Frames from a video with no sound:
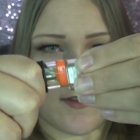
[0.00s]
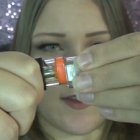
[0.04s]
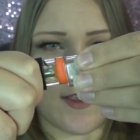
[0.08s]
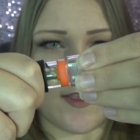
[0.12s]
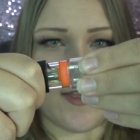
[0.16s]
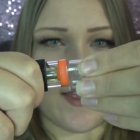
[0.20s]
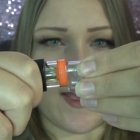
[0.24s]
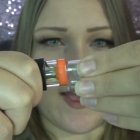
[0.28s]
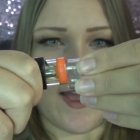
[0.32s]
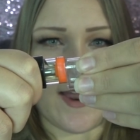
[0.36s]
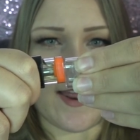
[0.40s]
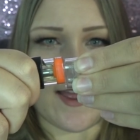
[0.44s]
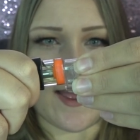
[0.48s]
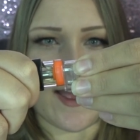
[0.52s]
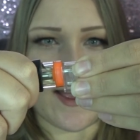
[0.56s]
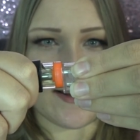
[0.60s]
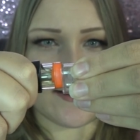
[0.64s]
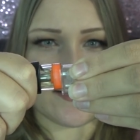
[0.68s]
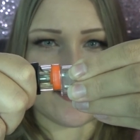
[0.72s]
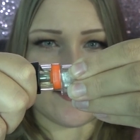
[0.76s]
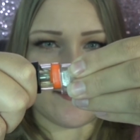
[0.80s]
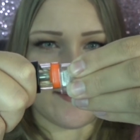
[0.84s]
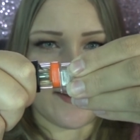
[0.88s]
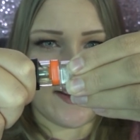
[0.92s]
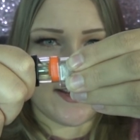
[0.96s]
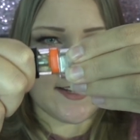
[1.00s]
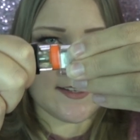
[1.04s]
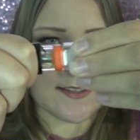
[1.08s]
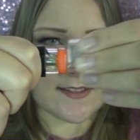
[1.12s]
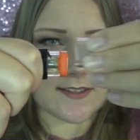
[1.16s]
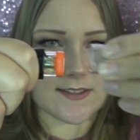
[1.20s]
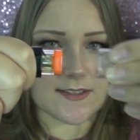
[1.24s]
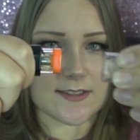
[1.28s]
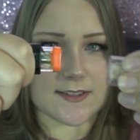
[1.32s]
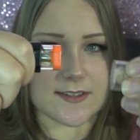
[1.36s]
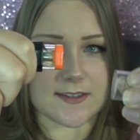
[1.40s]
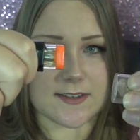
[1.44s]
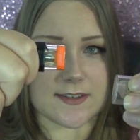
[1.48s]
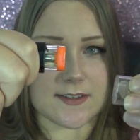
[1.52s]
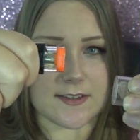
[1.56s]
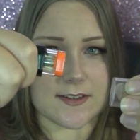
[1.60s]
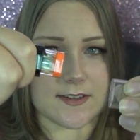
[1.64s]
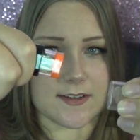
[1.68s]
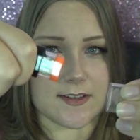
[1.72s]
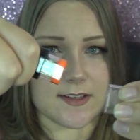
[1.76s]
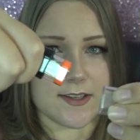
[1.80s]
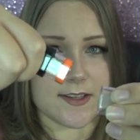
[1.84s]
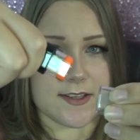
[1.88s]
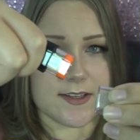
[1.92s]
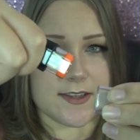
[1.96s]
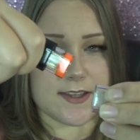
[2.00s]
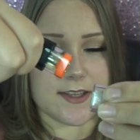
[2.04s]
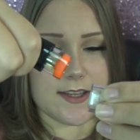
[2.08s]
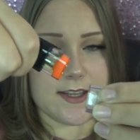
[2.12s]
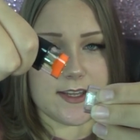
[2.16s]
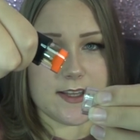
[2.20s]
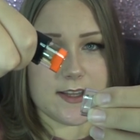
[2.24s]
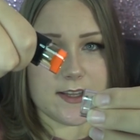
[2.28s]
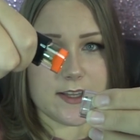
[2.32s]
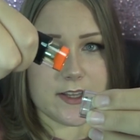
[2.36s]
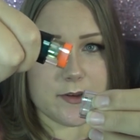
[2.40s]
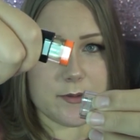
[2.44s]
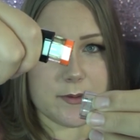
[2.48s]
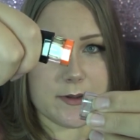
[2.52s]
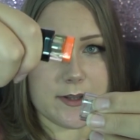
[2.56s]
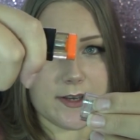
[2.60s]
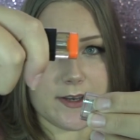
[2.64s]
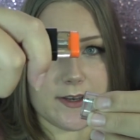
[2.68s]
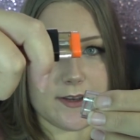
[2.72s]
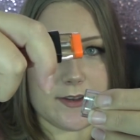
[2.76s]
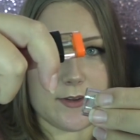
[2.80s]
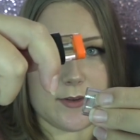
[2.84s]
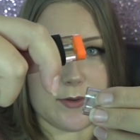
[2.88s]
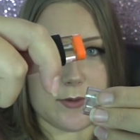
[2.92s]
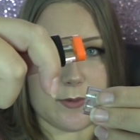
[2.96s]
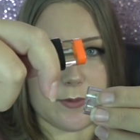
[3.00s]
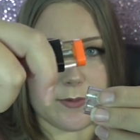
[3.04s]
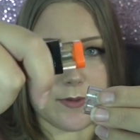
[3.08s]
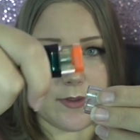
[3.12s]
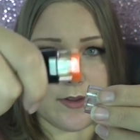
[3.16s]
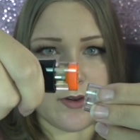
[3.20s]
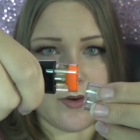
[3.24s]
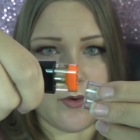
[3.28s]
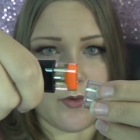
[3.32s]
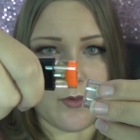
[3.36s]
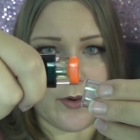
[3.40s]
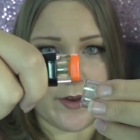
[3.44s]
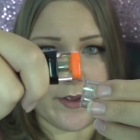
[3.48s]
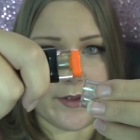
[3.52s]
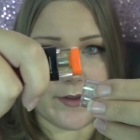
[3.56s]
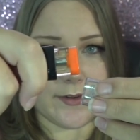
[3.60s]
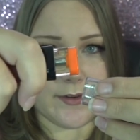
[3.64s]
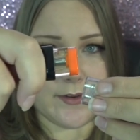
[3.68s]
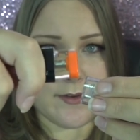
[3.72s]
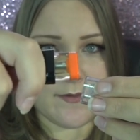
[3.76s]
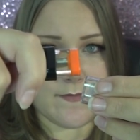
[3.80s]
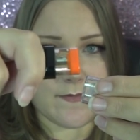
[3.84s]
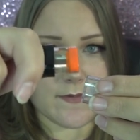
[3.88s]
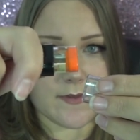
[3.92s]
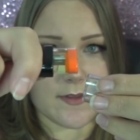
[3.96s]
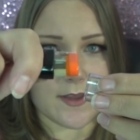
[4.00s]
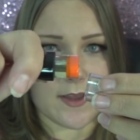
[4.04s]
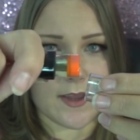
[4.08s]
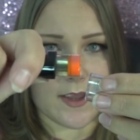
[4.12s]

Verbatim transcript: and that activates the e-liquid to the coil,